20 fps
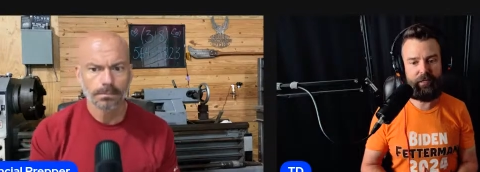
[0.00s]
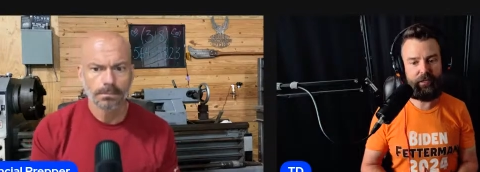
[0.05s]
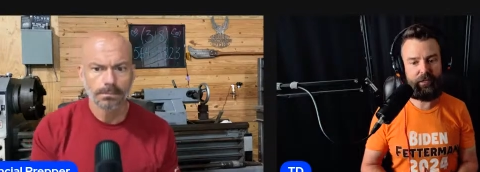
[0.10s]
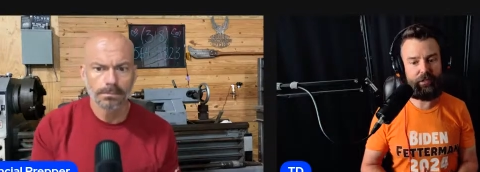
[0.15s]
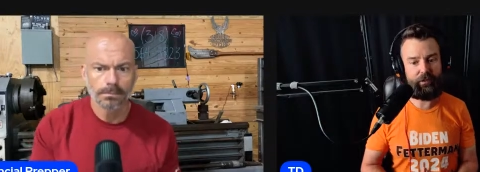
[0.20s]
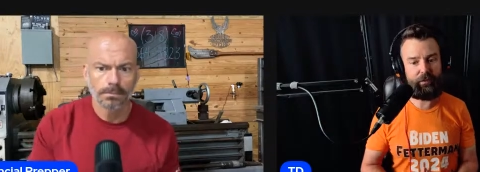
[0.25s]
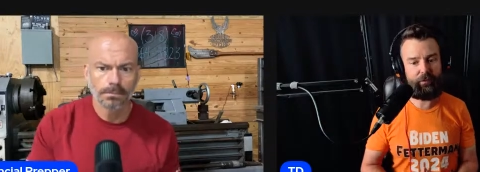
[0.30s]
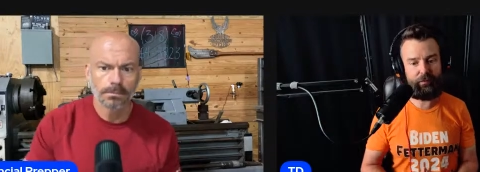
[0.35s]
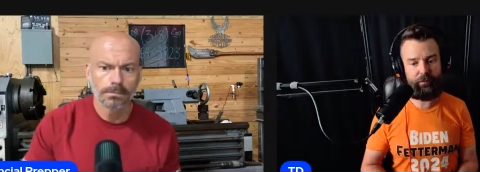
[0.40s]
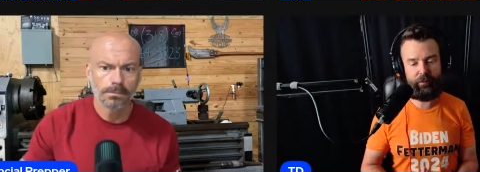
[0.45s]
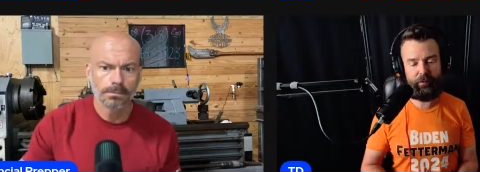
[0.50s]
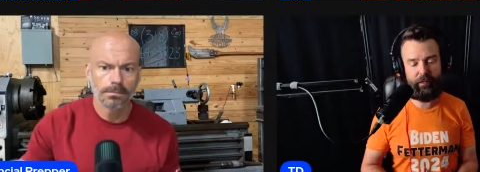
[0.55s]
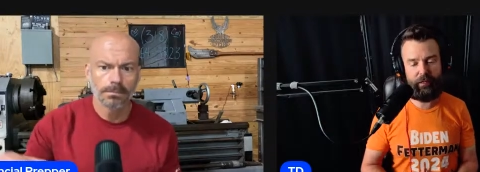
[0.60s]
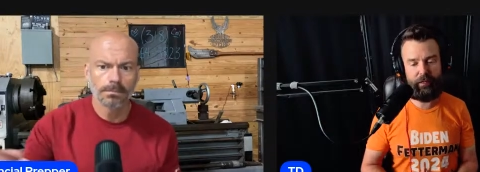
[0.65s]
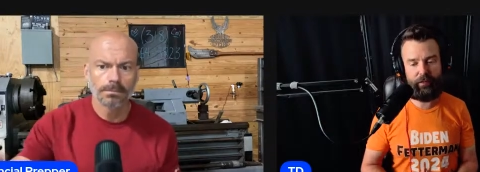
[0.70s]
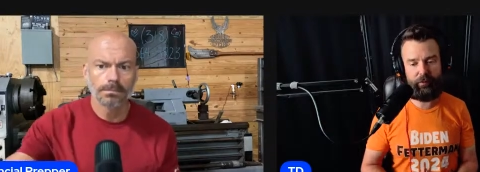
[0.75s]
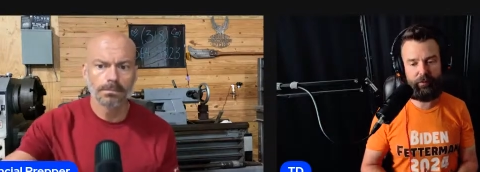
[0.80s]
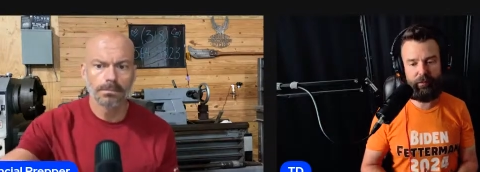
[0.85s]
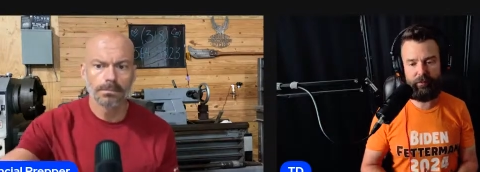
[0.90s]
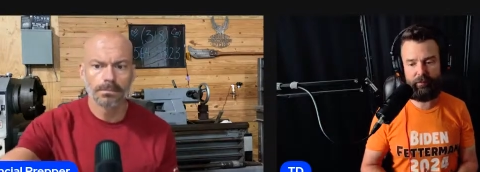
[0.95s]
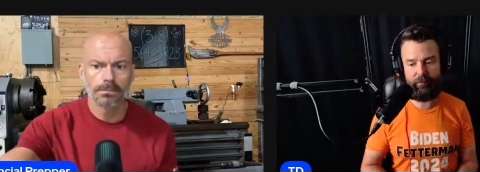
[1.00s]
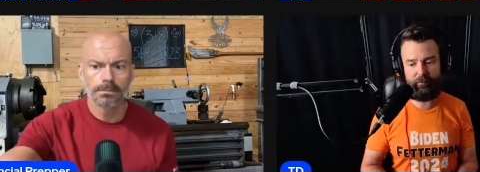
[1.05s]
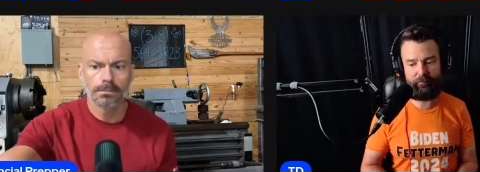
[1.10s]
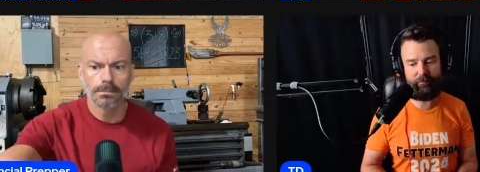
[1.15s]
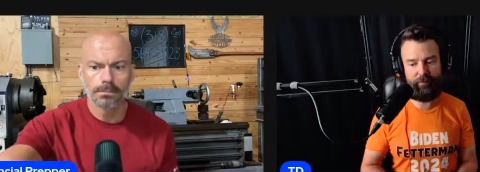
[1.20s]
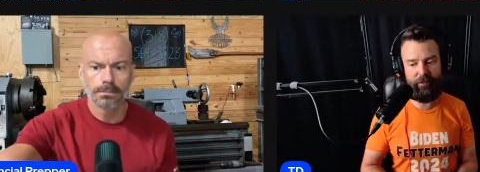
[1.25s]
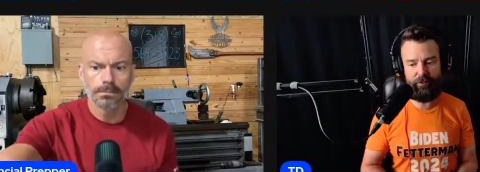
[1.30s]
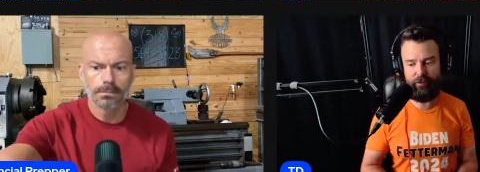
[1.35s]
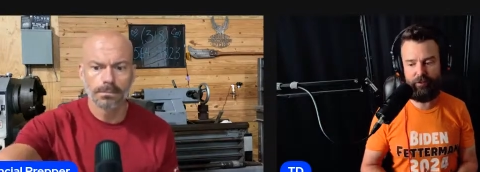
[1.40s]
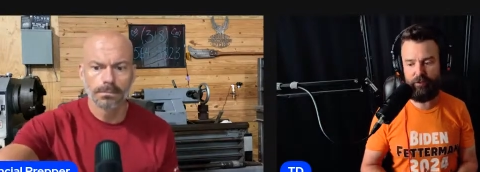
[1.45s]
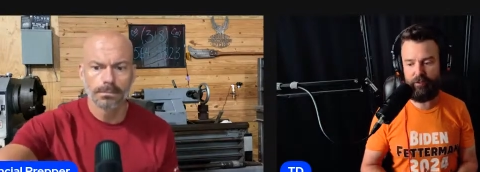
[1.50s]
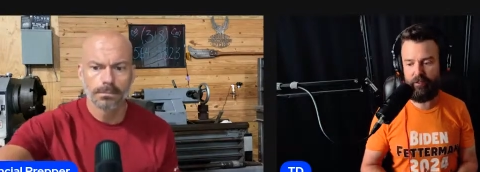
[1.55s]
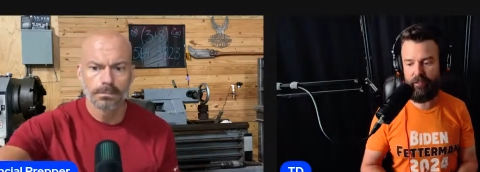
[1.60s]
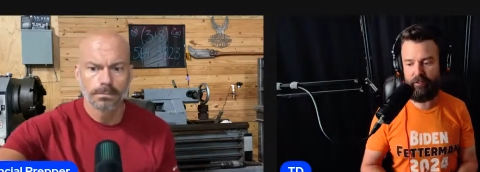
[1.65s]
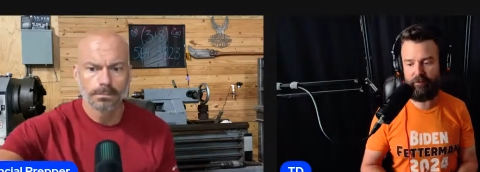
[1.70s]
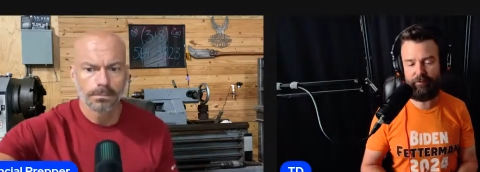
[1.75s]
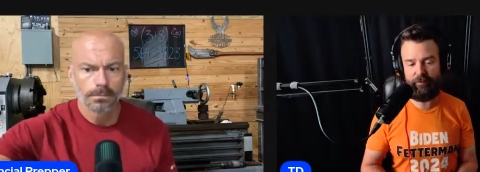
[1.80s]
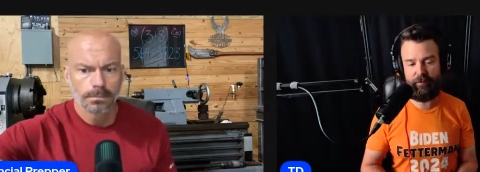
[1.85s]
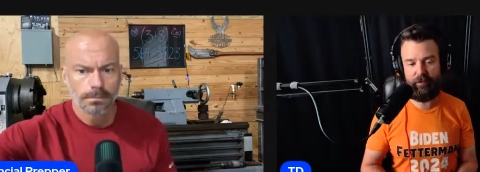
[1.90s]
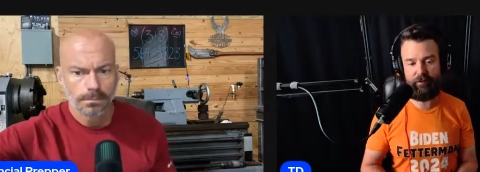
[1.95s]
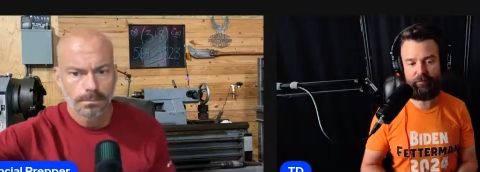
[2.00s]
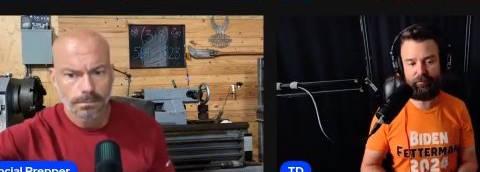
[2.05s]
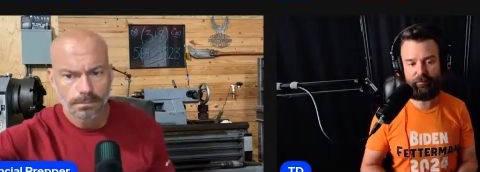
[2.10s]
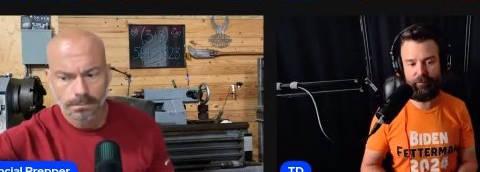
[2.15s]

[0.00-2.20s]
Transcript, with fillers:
Speaker 1: you know, like eventually that stuff,